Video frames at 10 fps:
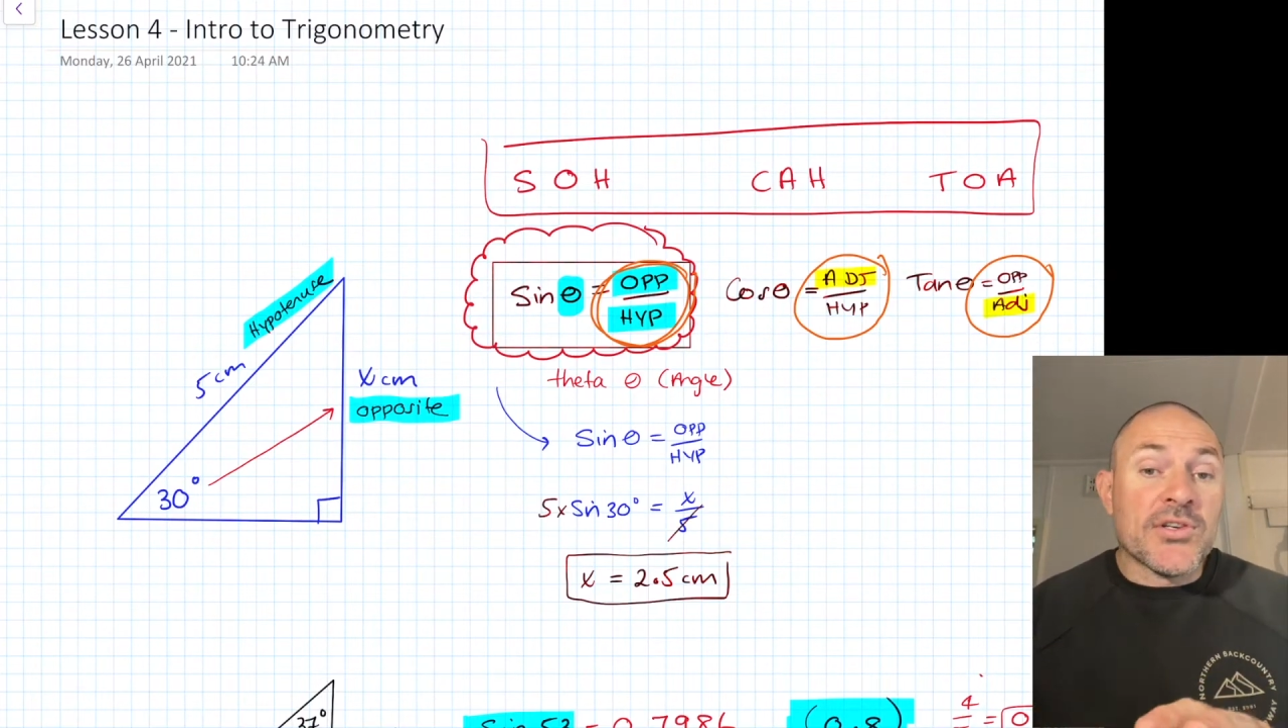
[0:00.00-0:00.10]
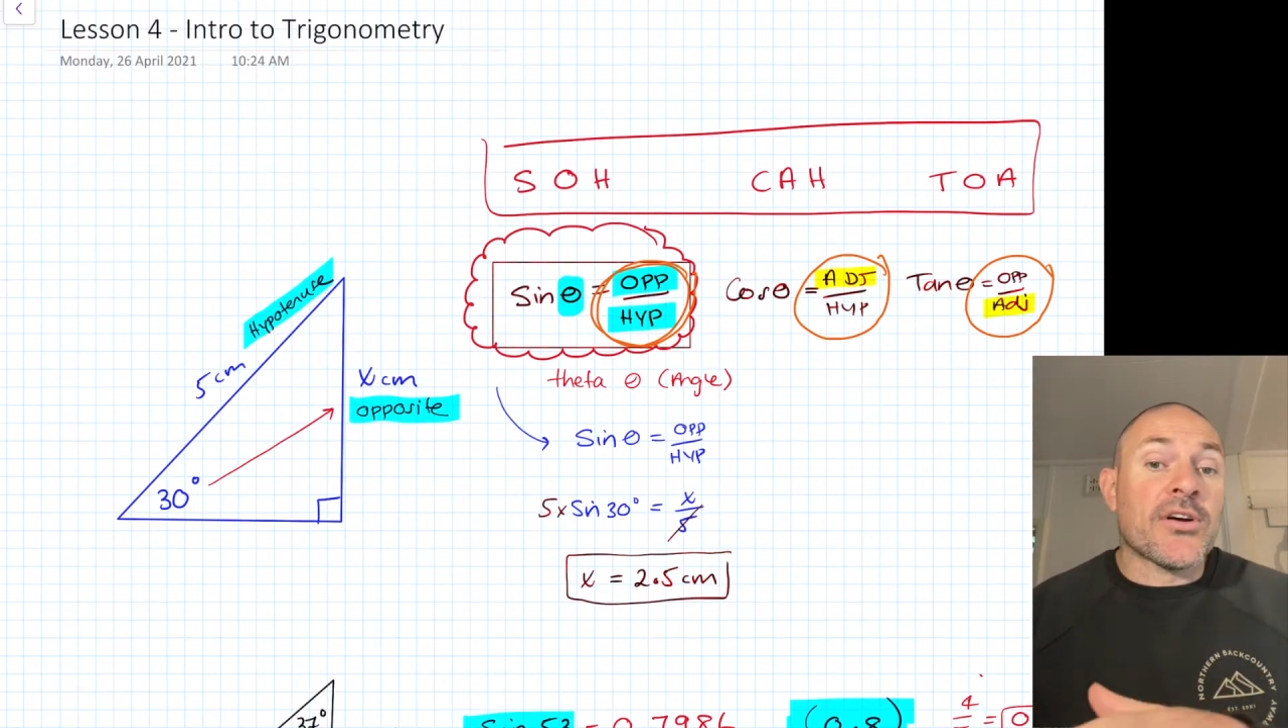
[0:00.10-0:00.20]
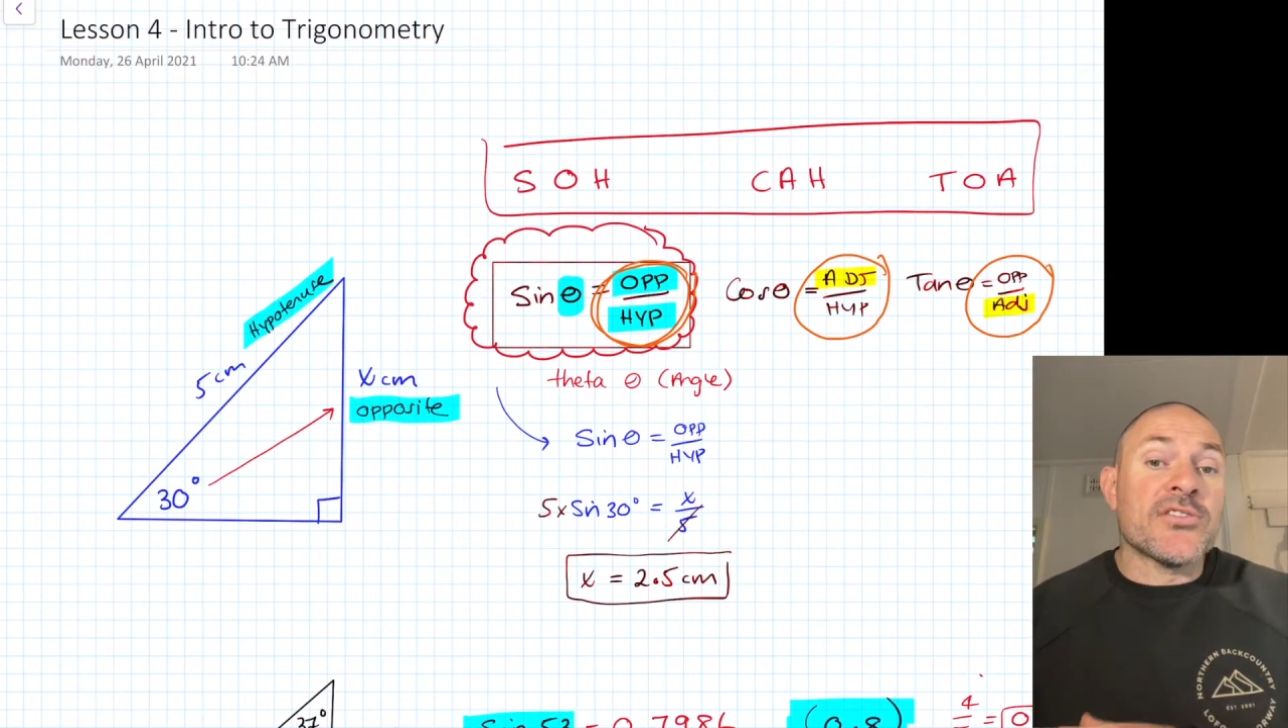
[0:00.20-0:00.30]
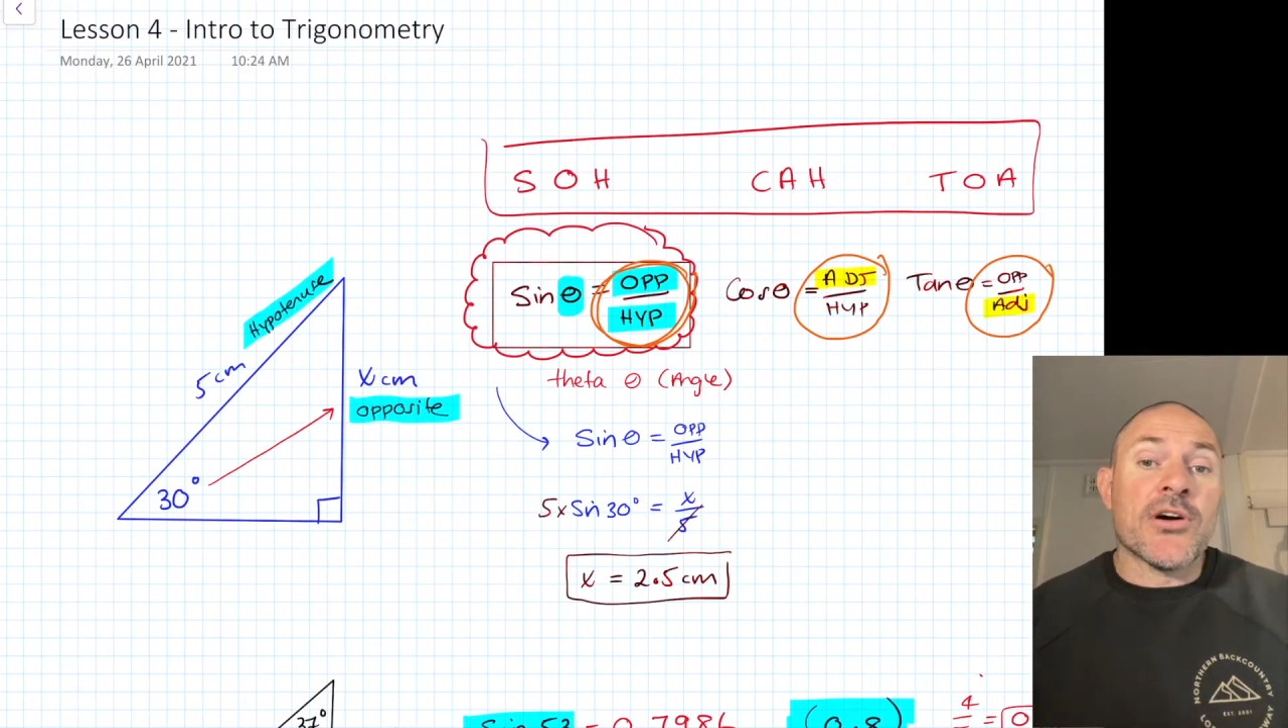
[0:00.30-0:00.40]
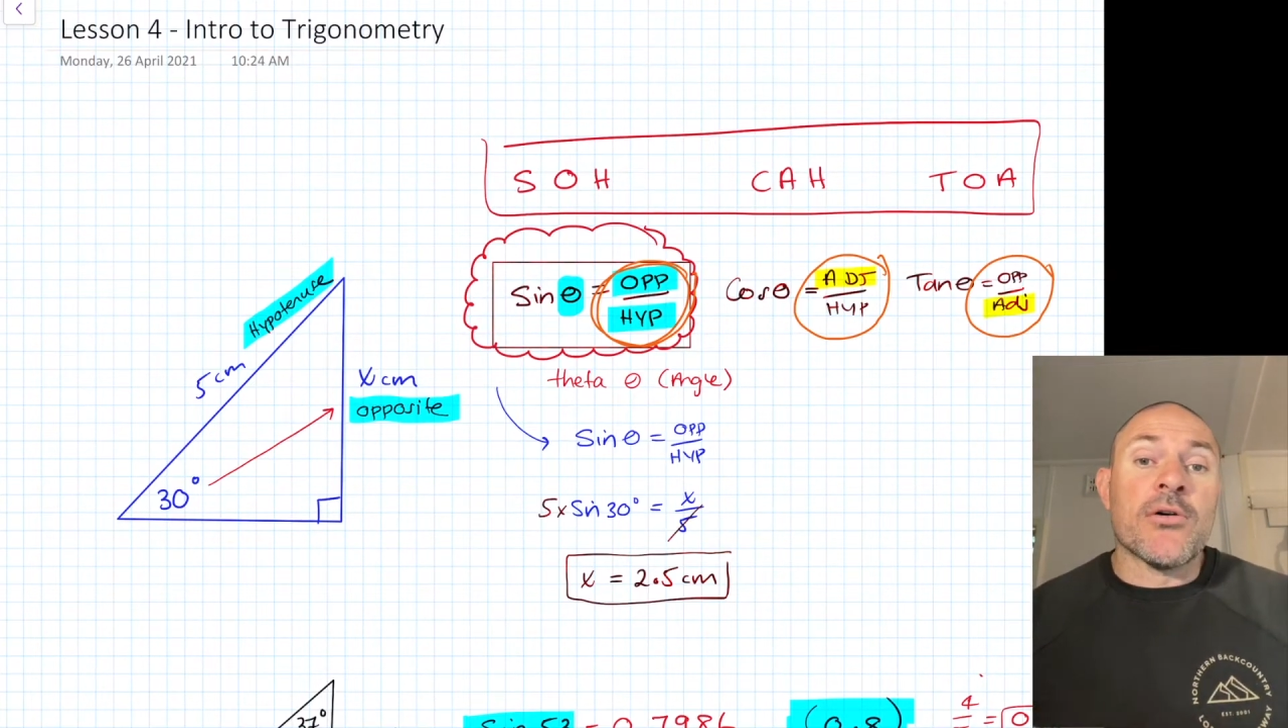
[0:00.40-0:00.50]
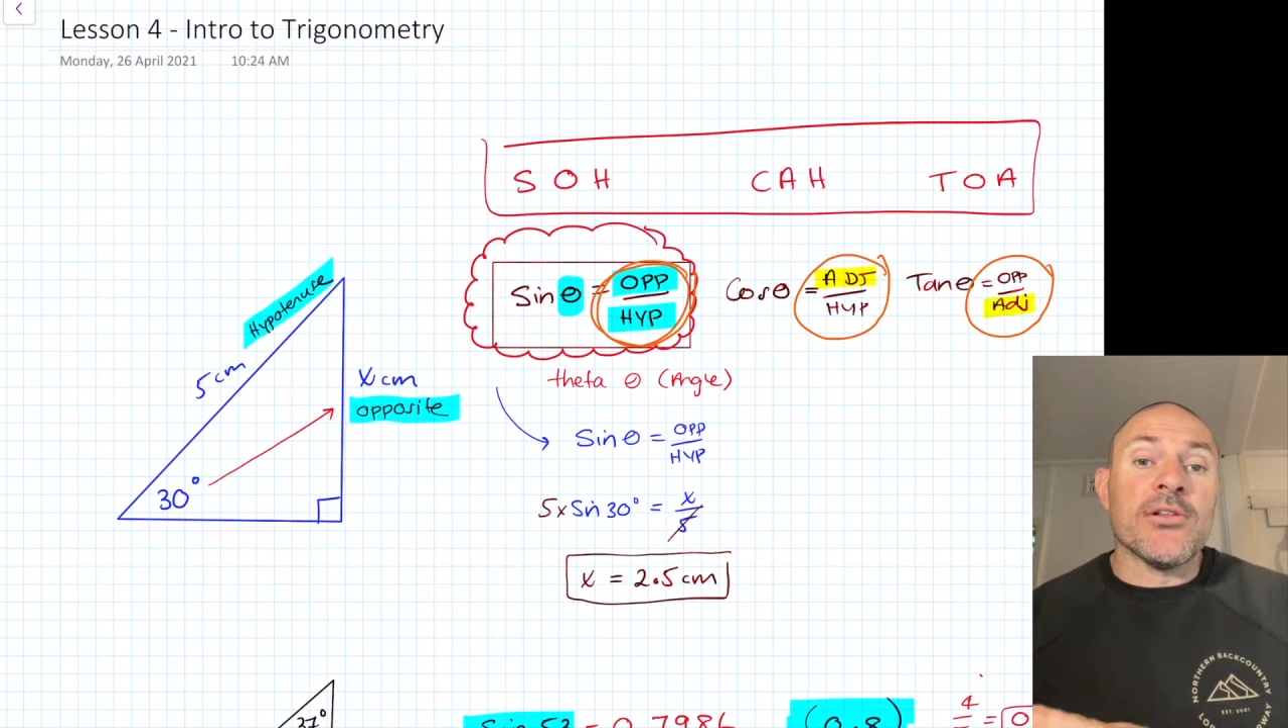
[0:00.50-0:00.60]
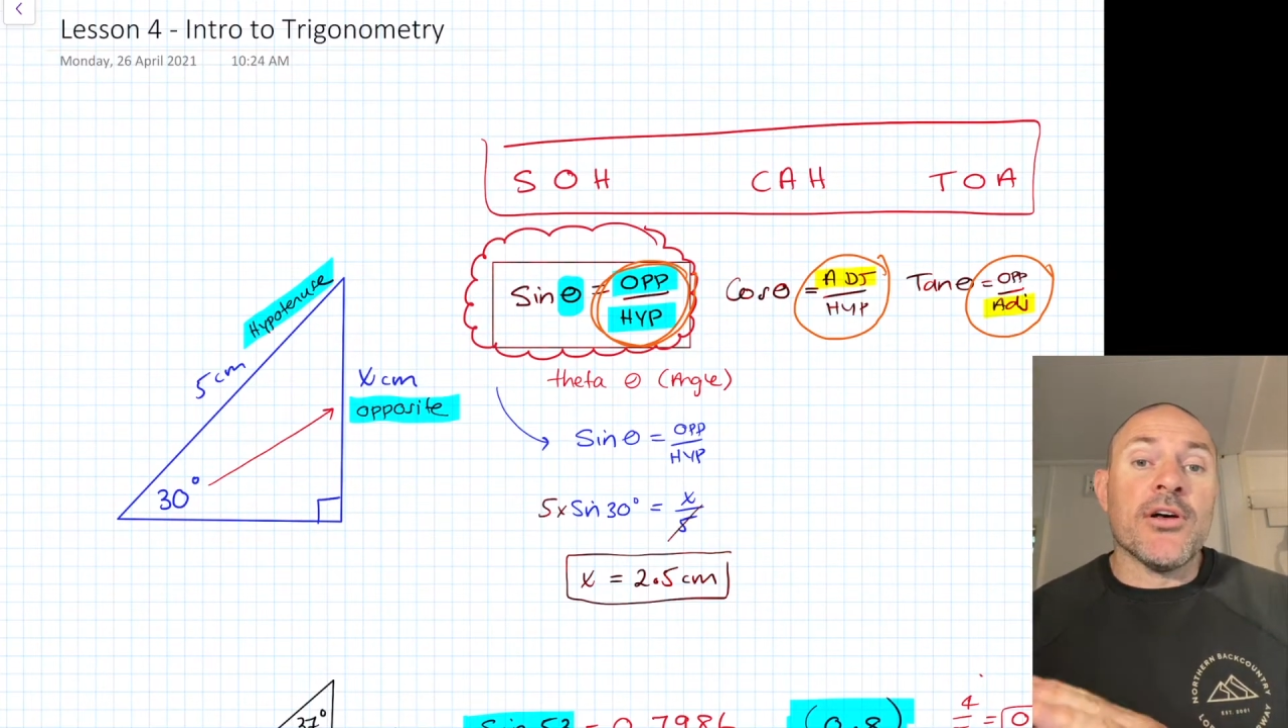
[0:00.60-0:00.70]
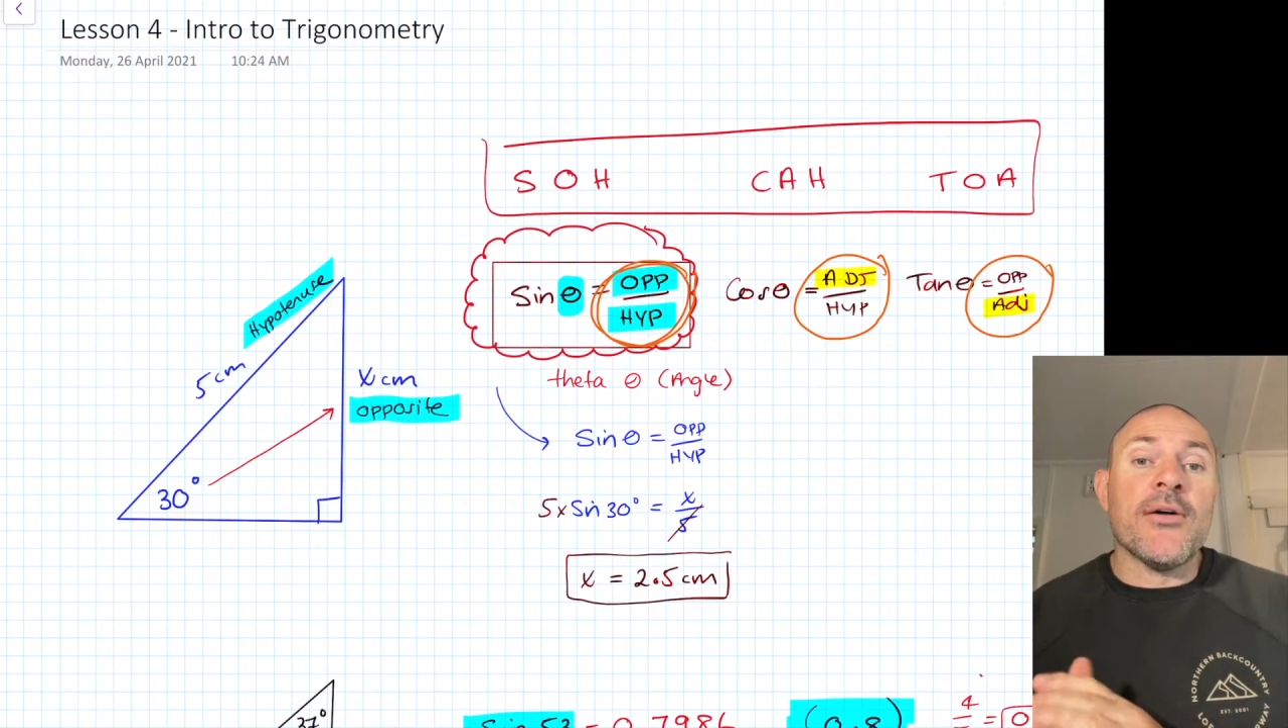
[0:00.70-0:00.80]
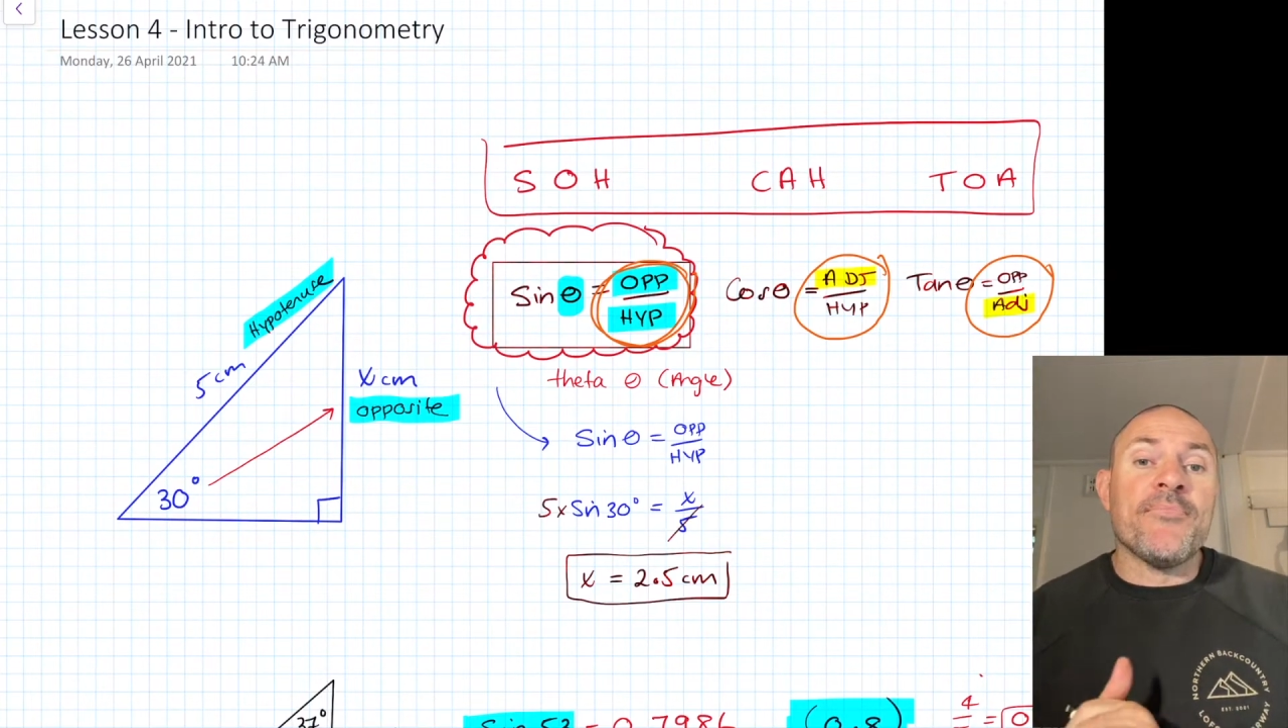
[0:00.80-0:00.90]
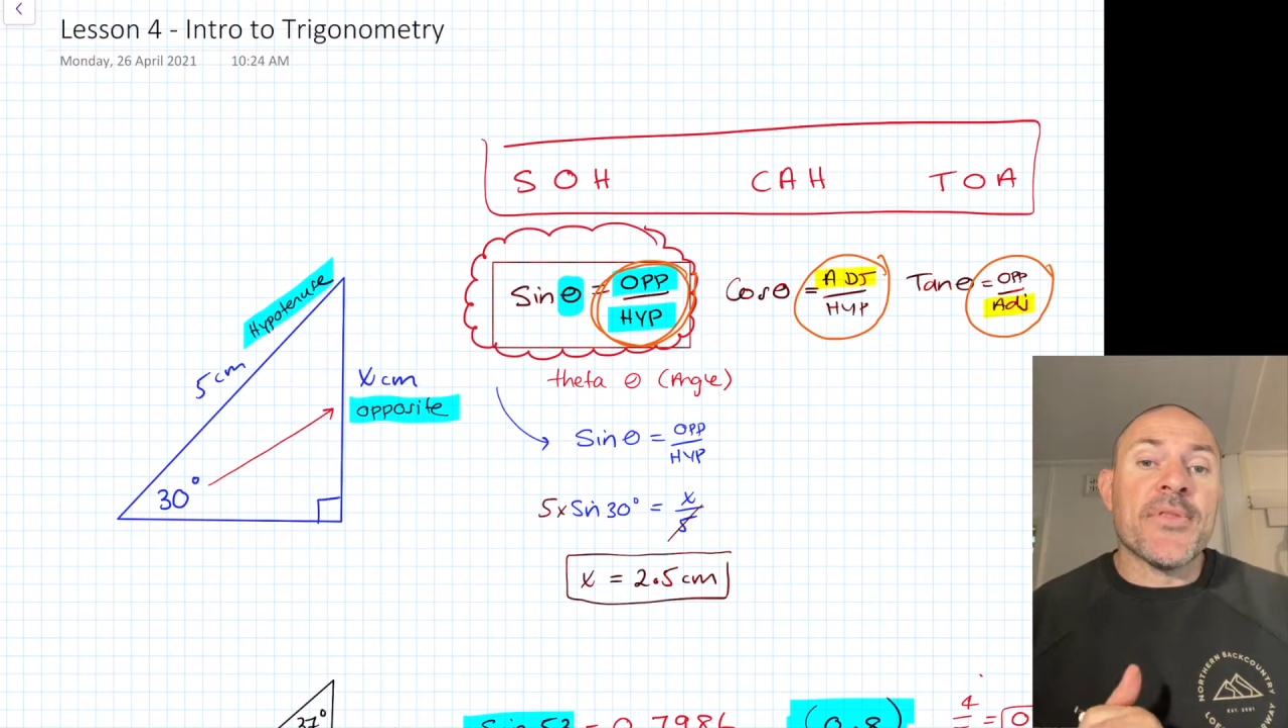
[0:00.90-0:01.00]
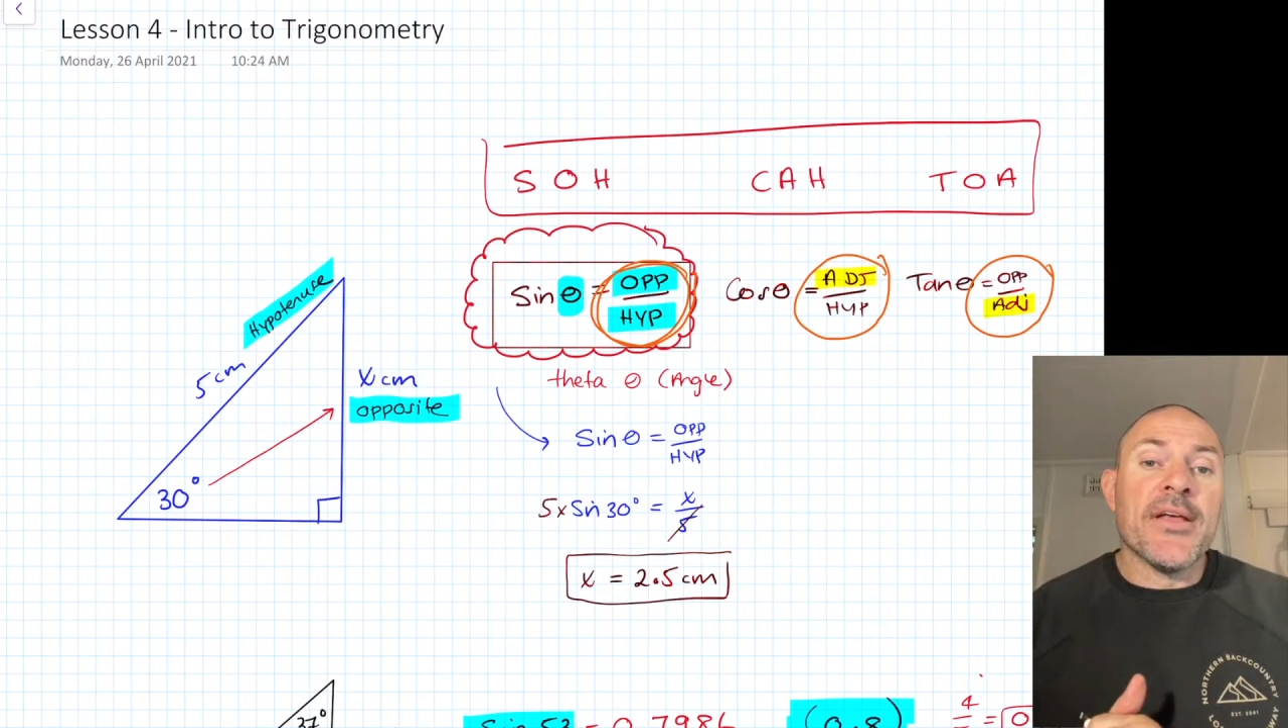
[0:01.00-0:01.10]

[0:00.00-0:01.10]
SOHCAHTOA a lot,